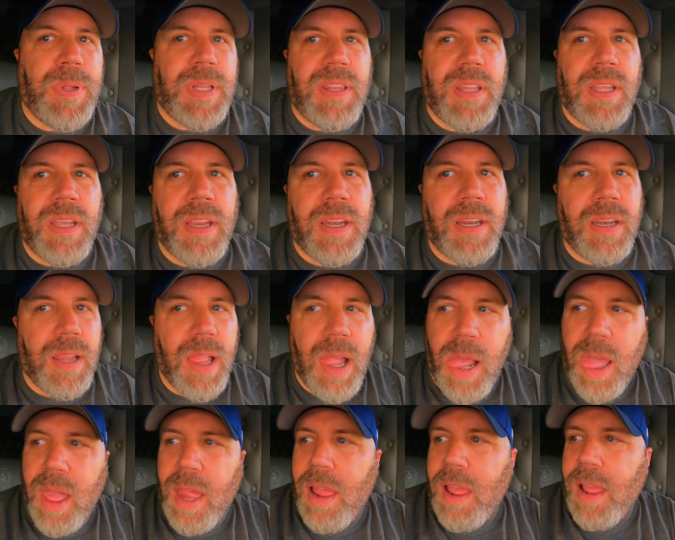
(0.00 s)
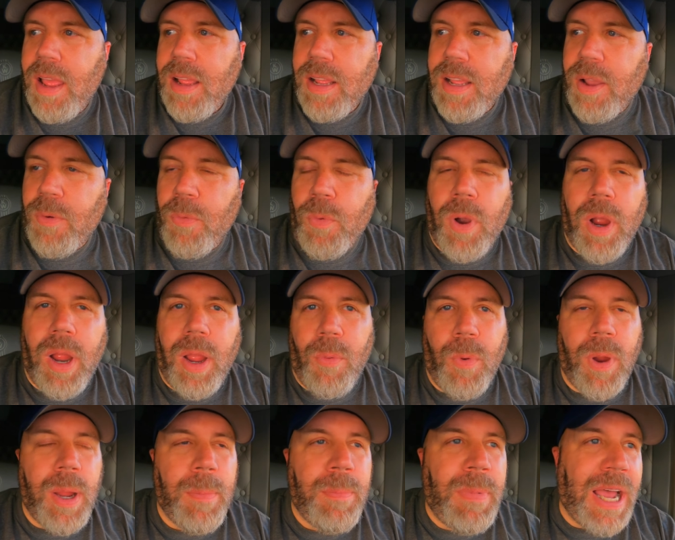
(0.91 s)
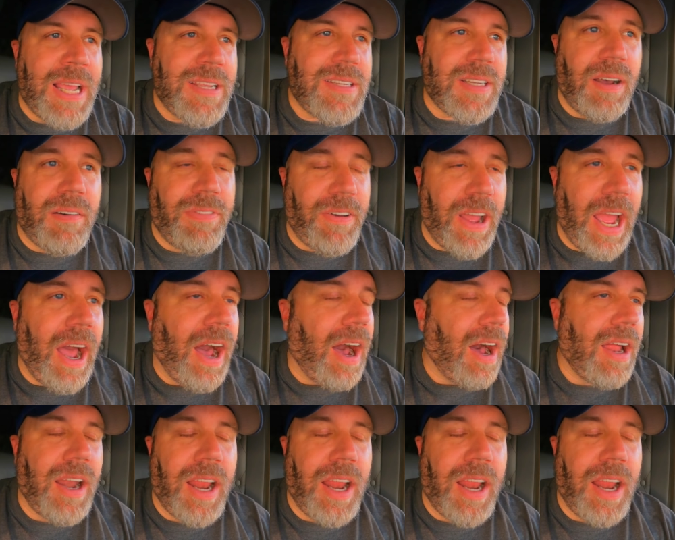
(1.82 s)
but then I wear myself out,